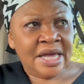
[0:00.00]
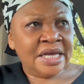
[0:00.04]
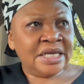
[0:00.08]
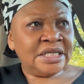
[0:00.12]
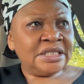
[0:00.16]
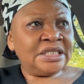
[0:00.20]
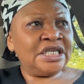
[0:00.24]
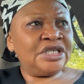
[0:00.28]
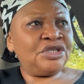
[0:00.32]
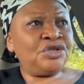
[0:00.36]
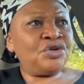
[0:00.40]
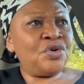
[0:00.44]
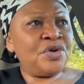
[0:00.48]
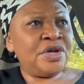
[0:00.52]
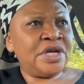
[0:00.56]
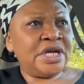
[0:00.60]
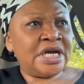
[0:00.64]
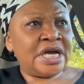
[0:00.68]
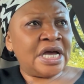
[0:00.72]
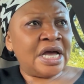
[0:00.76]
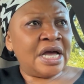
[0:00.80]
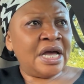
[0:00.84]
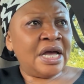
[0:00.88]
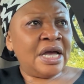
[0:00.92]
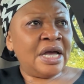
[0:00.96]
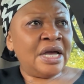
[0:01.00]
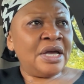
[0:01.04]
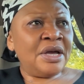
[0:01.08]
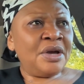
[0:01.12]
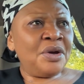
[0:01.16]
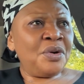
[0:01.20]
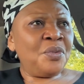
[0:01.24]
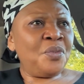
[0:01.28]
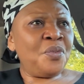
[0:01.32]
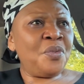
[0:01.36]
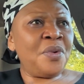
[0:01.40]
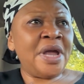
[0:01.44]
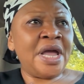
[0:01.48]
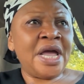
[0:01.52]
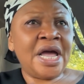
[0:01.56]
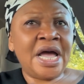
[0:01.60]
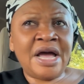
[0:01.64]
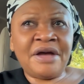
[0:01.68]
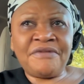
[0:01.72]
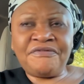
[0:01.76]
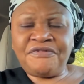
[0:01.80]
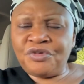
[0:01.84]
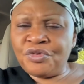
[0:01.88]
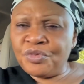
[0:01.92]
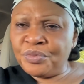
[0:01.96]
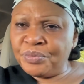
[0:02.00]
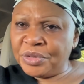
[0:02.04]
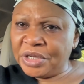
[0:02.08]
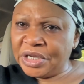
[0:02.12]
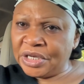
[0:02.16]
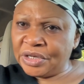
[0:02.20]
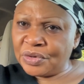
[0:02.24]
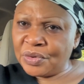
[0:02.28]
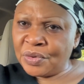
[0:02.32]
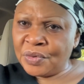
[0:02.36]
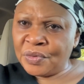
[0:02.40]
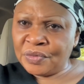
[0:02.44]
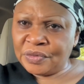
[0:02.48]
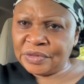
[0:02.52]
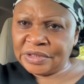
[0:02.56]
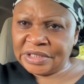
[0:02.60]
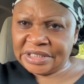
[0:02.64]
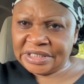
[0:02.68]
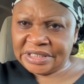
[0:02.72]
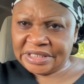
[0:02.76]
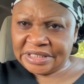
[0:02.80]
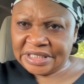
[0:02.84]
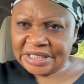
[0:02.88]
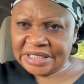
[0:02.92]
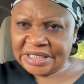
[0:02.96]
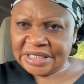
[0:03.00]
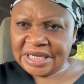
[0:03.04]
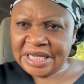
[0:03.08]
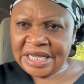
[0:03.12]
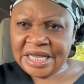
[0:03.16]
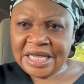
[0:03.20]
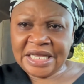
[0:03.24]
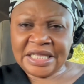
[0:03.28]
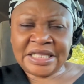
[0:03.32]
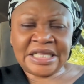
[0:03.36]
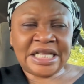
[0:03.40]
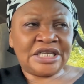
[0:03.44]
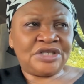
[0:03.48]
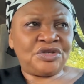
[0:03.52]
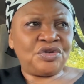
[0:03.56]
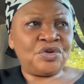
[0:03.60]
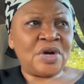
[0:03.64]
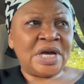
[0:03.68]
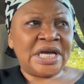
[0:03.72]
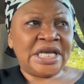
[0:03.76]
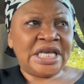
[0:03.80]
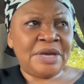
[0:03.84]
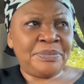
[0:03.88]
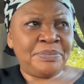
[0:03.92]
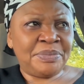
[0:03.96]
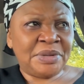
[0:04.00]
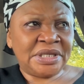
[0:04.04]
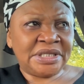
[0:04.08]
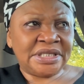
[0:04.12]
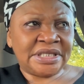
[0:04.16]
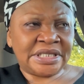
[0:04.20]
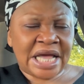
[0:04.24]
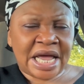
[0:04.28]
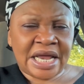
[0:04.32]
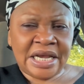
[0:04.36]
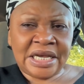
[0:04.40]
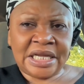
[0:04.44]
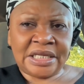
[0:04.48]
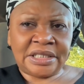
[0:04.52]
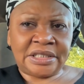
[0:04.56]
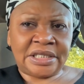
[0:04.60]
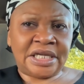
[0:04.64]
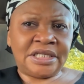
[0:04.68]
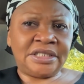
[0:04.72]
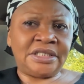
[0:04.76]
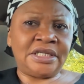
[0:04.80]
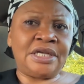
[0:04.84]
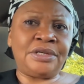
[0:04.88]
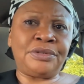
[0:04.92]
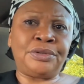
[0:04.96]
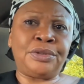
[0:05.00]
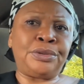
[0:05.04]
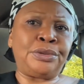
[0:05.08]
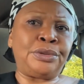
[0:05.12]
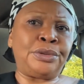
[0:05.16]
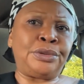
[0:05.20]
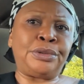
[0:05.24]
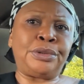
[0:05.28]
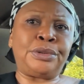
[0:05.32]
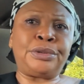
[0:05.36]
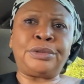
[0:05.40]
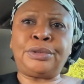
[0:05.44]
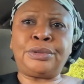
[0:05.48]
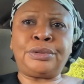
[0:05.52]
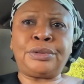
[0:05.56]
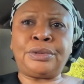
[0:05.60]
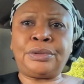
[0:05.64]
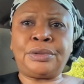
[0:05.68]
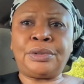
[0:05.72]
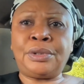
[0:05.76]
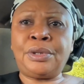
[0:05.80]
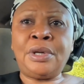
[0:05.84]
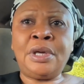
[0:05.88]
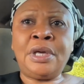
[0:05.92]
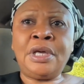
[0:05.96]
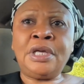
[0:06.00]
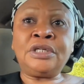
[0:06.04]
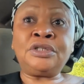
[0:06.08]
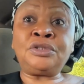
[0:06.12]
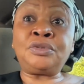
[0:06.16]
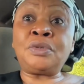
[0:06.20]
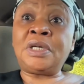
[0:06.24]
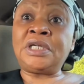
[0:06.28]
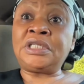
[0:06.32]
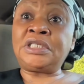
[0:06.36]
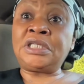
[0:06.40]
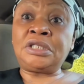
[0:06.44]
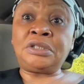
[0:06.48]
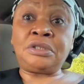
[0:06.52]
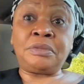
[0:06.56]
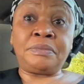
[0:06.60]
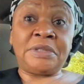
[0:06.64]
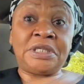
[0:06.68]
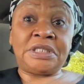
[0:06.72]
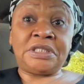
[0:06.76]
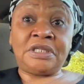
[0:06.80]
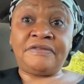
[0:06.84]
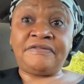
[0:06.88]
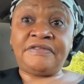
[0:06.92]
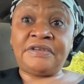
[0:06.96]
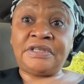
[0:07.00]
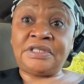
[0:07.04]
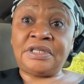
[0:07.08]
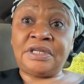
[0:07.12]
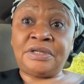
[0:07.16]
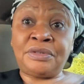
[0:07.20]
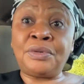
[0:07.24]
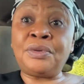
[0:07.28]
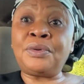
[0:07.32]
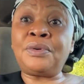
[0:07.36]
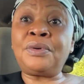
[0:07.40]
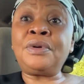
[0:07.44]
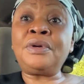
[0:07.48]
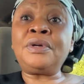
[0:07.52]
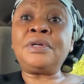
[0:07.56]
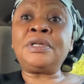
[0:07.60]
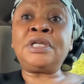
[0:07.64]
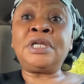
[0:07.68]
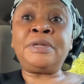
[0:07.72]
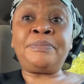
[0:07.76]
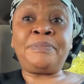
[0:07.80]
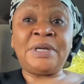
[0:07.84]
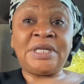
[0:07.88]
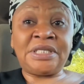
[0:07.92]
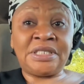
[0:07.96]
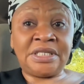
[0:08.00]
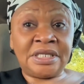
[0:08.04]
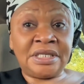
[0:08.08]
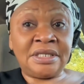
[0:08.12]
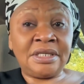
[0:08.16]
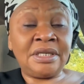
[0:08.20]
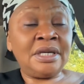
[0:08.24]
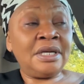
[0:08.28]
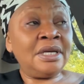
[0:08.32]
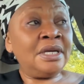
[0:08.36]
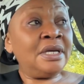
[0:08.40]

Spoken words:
Say, Soyinka, where have you been all this thing that you are keeping silent? I said, no. So I said to myself, I said, no, the person